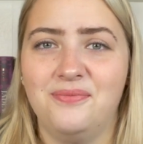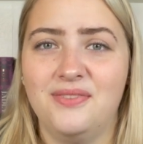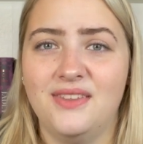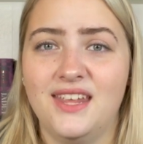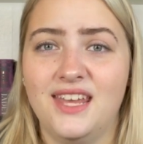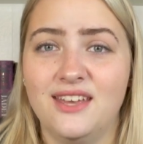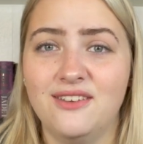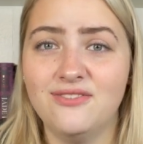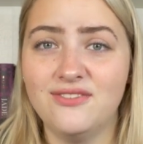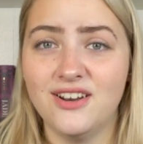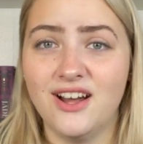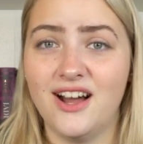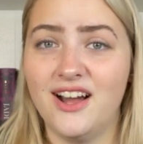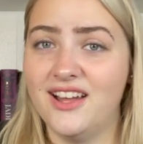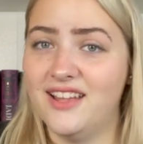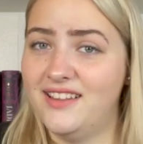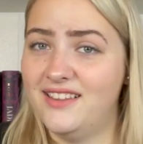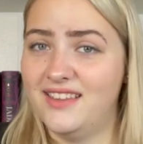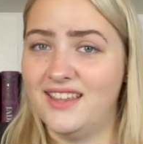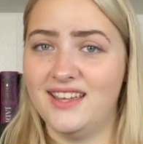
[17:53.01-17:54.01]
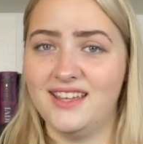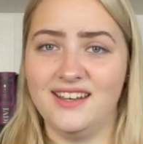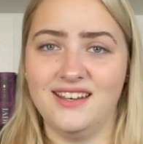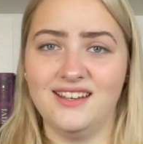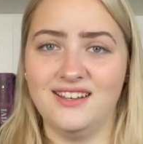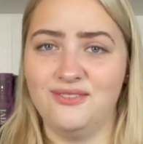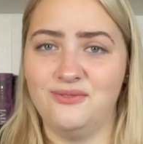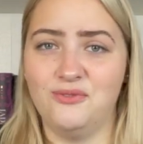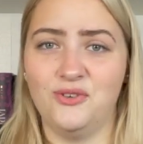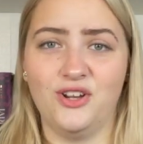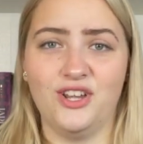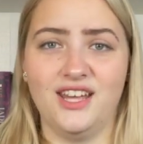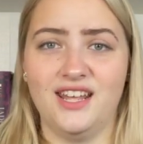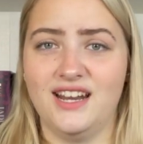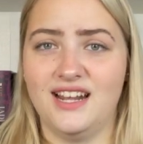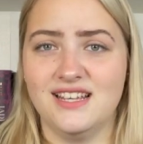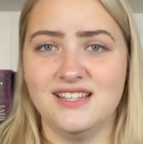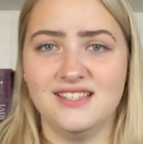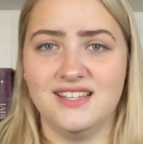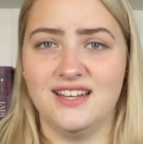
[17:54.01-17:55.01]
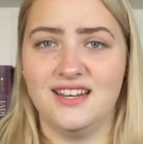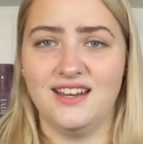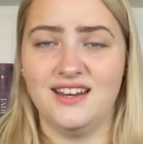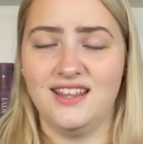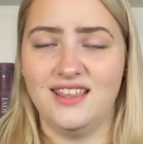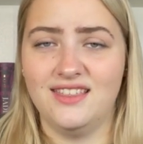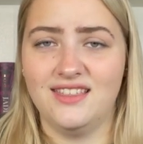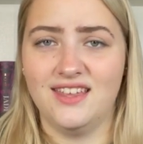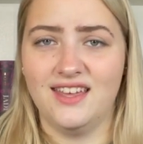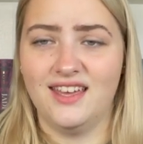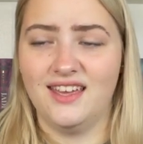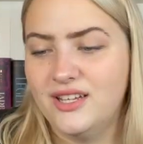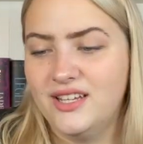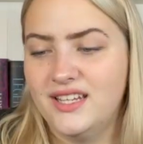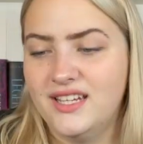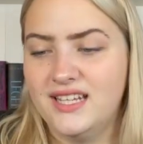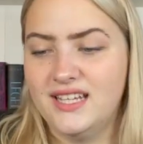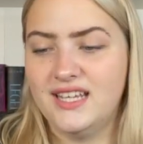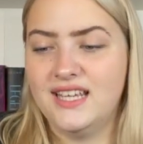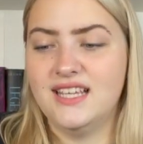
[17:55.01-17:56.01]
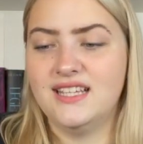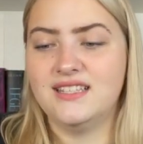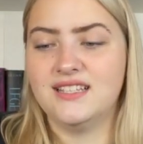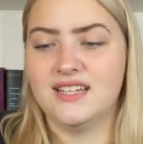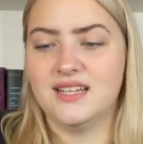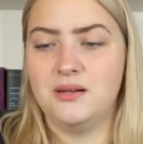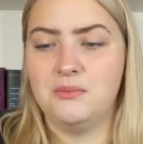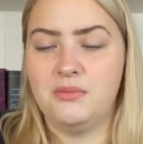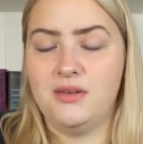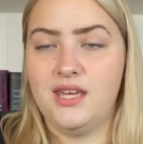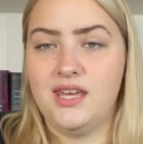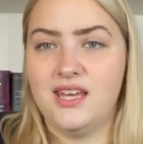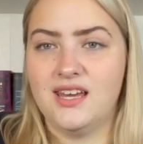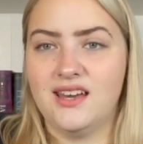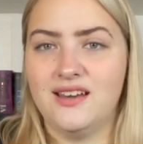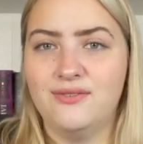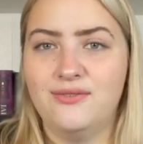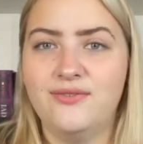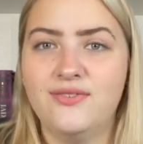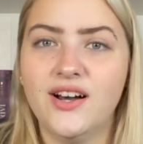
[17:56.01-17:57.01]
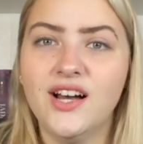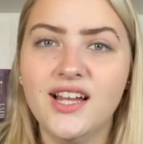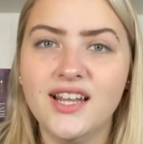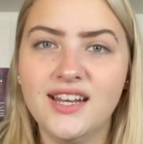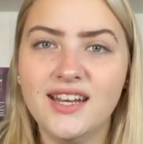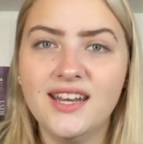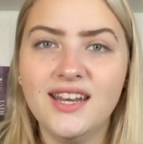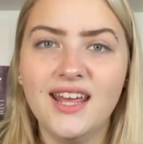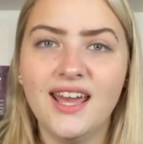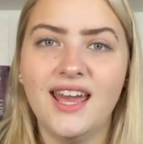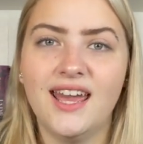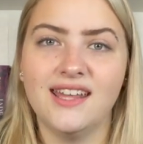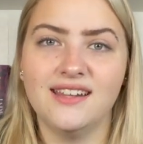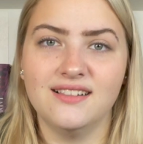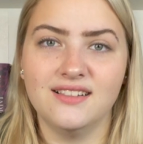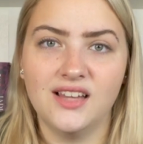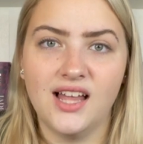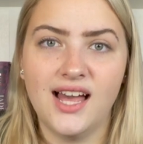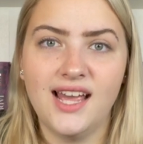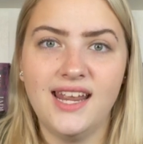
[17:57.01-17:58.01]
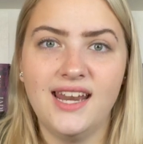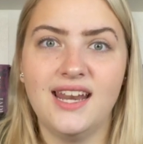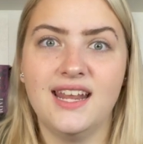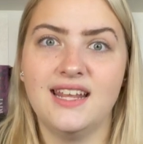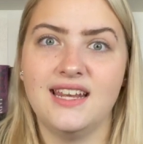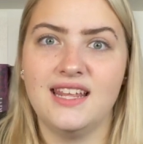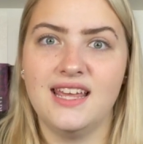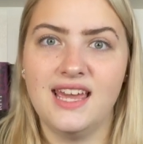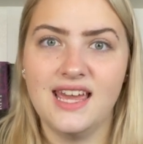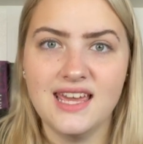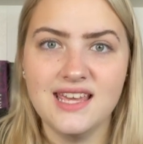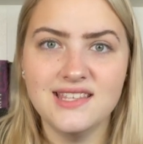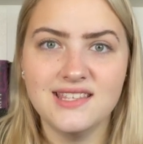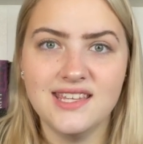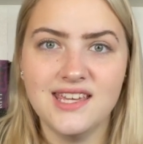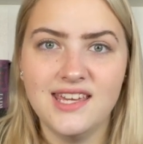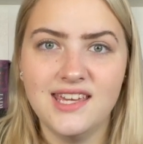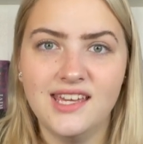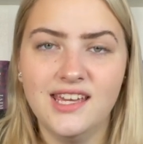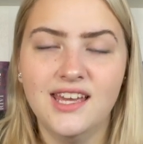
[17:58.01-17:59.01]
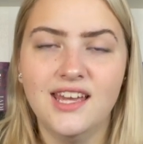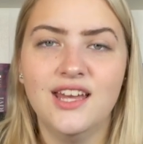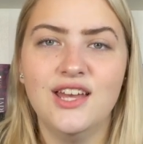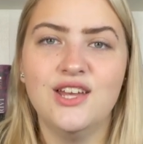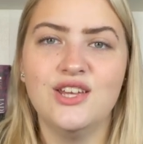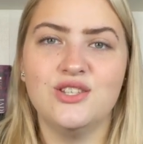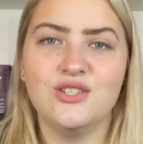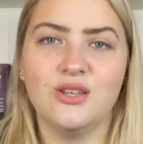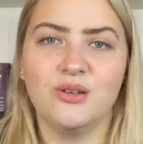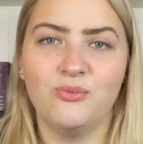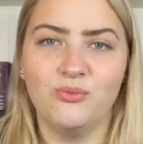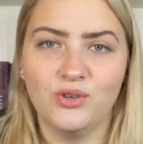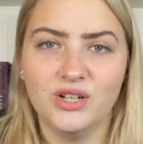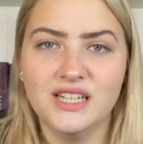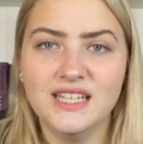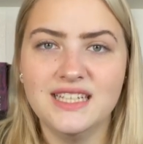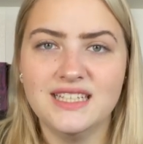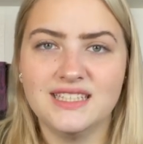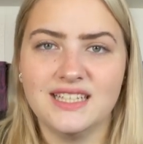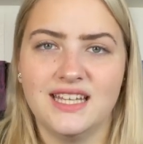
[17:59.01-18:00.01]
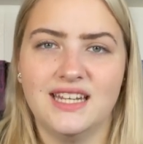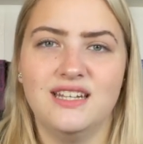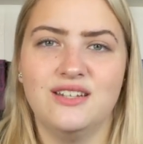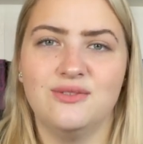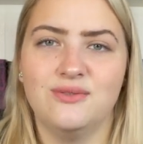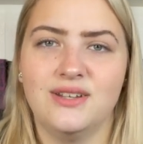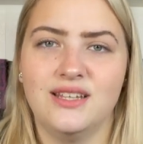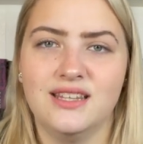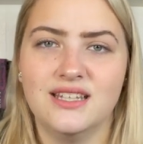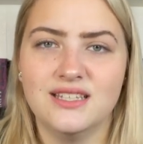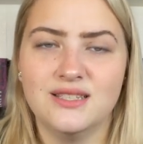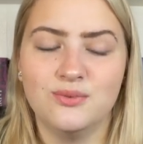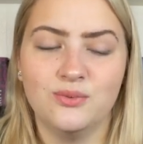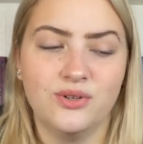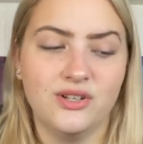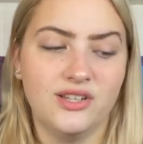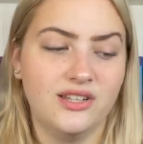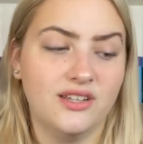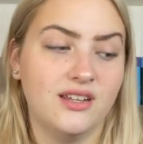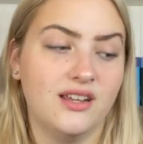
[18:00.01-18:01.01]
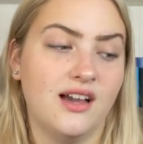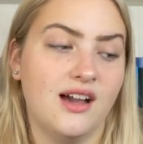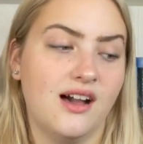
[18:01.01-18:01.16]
If not, then forget I said anything. And it's gonna be fun and light and easy, so I'm really excited to read this one.